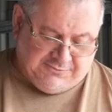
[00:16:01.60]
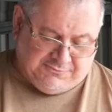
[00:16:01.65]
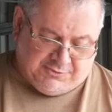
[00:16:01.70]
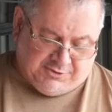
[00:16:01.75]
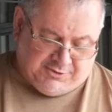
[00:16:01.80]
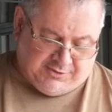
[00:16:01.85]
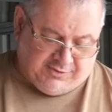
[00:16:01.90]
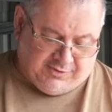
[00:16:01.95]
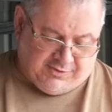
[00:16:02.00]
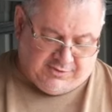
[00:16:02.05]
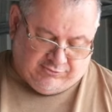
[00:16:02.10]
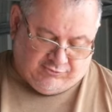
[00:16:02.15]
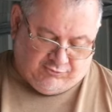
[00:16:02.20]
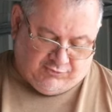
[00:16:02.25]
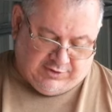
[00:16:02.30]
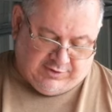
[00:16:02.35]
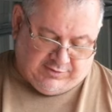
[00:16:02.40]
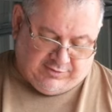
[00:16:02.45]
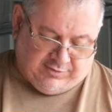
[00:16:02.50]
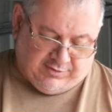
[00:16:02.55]
watts,
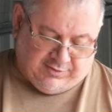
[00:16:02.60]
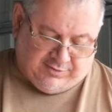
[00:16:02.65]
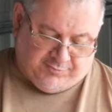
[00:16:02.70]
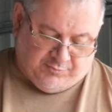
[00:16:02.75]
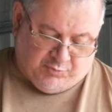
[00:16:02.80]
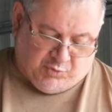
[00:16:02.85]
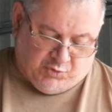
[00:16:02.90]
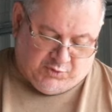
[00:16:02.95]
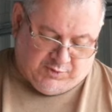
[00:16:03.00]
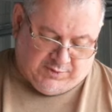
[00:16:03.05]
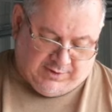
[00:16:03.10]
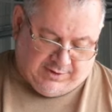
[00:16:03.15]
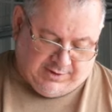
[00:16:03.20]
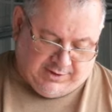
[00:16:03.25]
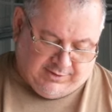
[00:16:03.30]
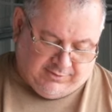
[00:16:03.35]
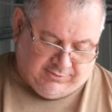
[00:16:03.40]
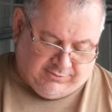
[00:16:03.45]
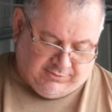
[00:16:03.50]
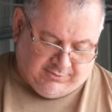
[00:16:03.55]

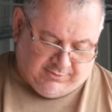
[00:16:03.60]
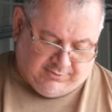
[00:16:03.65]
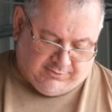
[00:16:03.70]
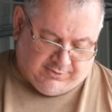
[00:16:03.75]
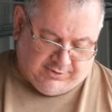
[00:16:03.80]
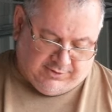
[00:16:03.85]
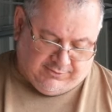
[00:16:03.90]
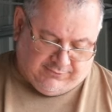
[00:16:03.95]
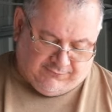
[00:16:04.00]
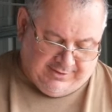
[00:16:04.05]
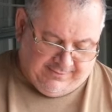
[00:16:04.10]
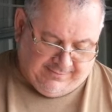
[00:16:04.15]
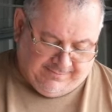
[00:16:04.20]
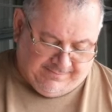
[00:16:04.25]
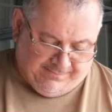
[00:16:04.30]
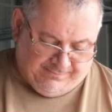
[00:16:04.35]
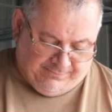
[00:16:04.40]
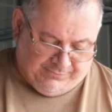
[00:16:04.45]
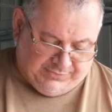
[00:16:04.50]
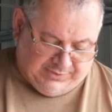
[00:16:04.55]
26.8 degrees,
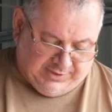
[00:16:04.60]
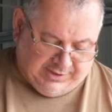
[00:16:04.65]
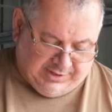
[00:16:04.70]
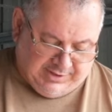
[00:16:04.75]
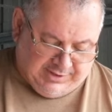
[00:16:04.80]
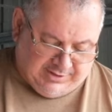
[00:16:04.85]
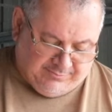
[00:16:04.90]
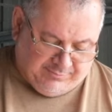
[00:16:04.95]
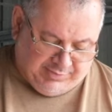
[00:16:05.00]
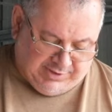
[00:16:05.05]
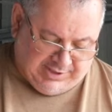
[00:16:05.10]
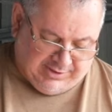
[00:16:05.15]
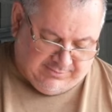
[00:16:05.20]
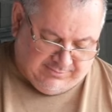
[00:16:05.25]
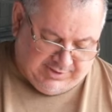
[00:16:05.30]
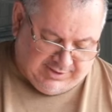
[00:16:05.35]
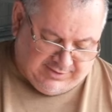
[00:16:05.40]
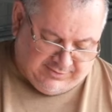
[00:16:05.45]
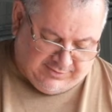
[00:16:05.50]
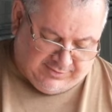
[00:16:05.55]
and the
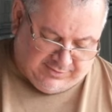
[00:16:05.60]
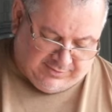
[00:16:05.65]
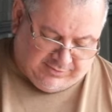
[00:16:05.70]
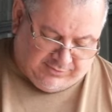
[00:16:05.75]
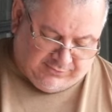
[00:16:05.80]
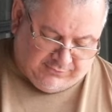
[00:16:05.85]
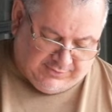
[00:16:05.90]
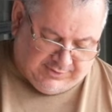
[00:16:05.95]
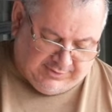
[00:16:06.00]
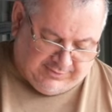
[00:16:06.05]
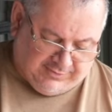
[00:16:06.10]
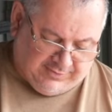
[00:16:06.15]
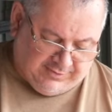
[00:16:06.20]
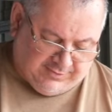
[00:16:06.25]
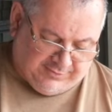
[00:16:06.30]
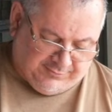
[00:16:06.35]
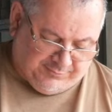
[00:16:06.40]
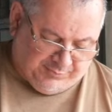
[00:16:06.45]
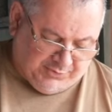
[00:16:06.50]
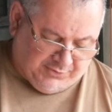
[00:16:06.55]
BMS is
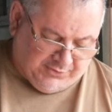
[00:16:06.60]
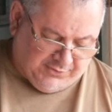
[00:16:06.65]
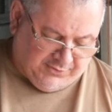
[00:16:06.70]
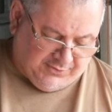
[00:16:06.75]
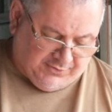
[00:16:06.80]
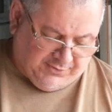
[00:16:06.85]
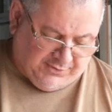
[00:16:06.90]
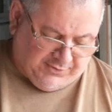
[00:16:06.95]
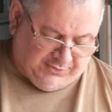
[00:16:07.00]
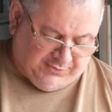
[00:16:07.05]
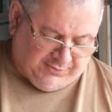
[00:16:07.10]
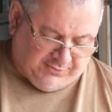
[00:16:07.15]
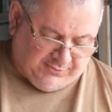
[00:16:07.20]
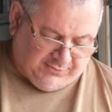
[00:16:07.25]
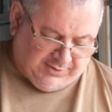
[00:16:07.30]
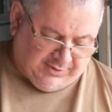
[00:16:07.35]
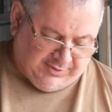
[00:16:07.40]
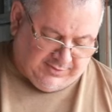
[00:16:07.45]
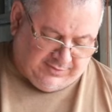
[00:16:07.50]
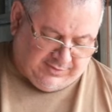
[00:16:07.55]
26.9
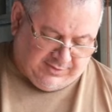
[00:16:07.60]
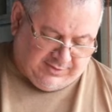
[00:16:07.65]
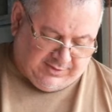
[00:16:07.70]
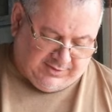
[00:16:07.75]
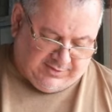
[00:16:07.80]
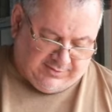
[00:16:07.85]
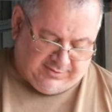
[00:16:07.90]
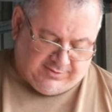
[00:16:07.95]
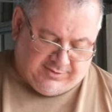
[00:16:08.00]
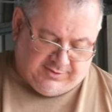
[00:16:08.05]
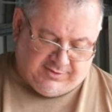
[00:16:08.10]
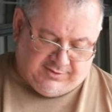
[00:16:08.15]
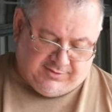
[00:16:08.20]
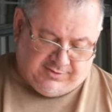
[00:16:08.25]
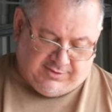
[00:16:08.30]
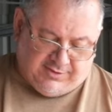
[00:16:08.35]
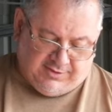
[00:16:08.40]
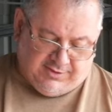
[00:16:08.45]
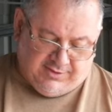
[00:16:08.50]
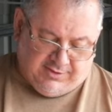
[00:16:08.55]
degrees
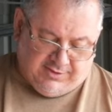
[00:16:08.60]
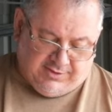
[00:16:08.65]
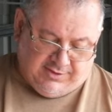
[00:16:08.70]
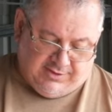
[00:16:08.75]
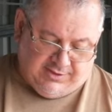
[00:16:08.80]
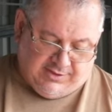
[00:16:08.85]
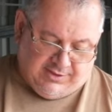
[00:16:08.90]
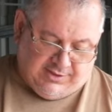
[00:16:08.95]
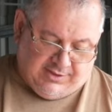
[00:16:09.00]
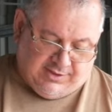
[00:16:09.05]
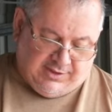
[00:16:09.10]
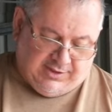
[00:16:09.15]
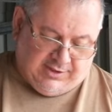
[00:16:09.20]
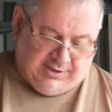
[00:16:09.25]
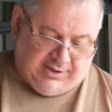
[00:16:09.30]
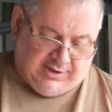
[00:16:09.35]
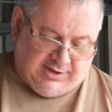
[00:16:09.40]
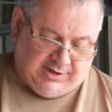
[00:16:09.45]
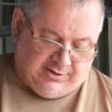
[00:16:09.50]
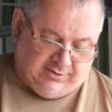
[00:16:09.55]
Celsius,
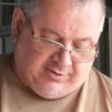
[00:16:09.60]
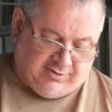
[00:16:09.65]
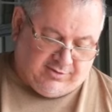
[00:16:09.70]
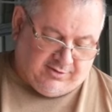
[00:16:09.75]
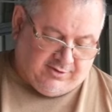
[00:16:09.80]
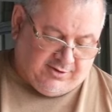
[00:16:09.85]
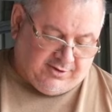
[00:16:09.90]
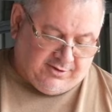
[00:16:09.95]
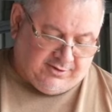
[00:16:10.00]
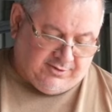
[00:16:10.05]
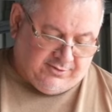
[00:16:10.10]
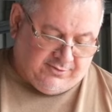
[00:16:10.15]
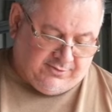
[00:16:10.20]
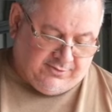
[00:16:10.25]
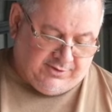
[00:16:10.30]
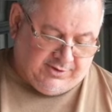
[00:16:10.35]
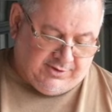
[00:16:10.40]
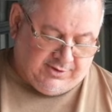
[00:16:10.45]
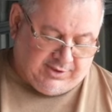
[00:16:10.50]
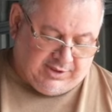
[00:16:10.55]
and
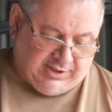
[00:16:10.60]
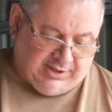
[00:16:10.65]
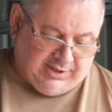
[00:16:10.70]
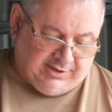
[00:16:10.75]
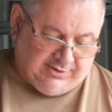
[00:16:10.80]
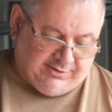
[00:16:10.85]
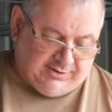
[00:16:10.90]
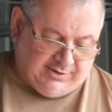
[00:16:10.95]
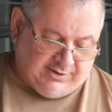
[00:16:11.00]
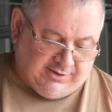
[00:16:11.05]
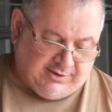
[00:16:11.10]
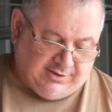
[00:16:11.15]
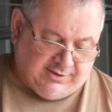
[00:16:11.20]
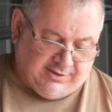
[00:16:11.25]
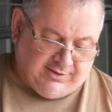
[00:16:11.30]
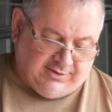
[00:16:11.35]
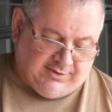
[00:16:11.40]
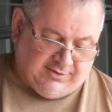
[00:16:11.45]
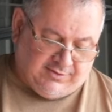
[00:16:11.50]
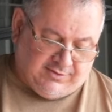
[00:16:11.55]
cycle count
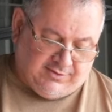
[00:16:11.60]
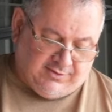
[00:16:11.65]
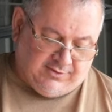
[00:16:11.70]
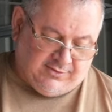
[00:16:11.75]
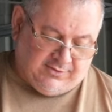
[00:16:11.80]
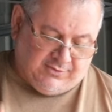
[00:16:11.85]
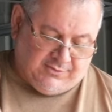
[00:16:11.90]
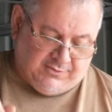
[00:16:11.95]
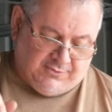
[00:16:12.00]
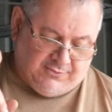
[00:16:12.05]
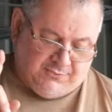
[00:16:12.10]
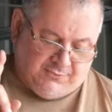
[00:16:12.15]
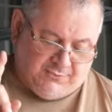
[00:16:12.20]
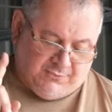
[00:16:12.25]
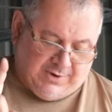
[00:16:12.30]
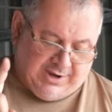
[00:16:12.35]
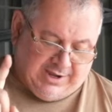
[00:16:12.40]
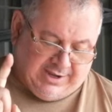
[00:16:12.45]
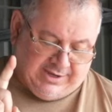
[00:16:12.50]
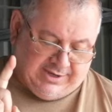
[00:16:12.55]
is
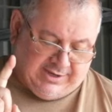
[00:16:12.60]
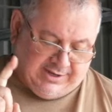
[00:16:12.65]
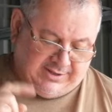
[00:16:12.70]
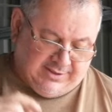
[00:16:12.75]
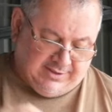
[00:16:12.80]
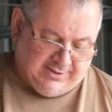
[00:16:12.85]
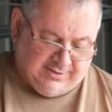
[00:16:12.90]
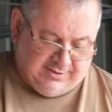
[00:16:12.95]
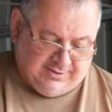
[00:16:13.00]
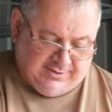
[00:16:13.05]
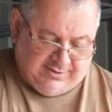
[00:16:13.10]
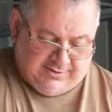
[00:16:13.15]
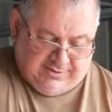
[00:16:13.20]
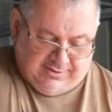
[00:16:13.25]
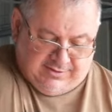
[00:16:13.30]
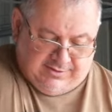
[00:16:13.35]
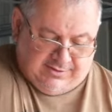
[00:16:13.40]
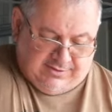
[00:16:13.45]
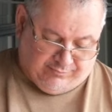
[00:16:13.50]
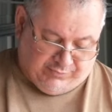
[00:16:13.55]
1.
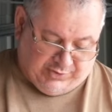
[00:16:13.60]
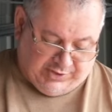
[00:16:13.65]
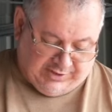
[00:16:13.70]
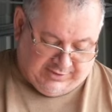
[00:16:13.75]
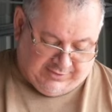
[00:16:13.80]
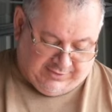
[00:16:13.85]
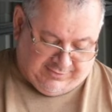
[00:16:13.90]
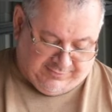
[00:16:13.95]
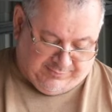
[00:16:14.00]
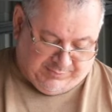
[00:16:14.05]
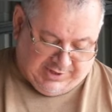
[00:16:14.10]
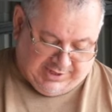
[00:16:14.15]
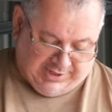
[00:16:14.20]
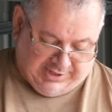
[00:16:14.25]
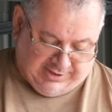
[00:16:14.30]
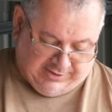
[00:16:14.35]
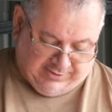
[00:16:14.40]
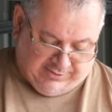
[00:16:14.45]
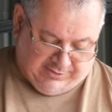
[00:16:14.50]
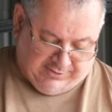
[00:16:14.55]
Brand
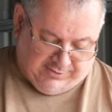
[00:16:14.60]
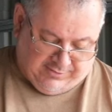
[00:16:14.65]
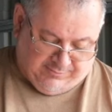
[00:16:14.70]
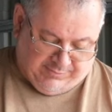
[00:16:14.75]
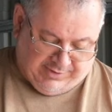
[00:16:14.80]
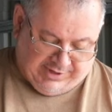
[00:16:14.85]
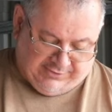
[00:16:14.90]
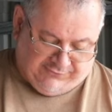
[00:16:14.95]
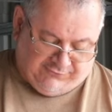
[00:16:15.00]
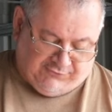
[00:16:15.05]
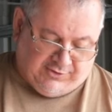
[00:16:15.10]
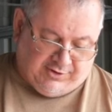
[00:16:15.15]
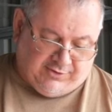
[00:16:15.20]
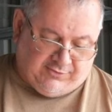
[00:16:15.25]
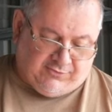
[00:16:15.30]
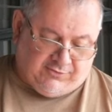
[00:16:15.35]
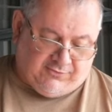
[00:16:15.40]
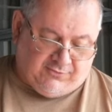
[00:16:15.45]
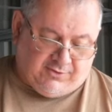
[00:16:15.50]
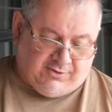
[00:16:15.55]
spanking new battery,
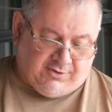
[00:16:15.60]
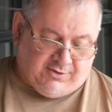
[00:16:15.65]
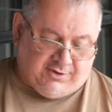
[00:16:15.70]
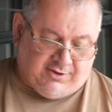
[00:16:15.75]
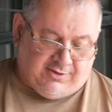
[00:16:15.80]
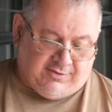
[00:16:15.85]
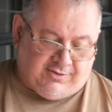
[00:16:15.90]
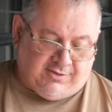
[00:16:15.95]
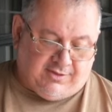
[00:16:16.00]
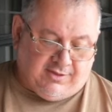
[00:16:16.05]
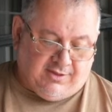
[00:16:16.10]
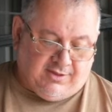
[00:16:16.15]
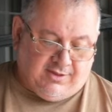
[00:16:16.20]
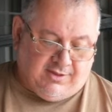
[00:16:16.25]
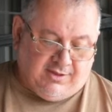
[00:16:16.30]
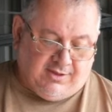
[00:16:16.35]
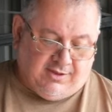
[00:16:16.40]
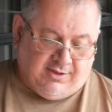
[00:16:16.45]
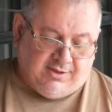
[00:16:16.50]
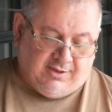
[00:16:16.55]
guys.
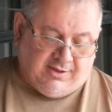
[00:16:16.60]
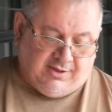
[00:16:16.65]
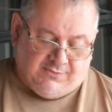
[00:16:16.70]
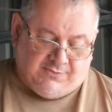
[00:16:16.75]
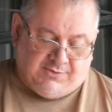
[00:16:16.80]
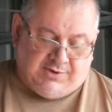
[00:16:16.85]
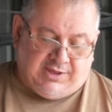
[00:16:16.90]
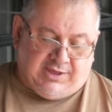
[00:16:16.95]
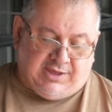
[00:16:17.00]
We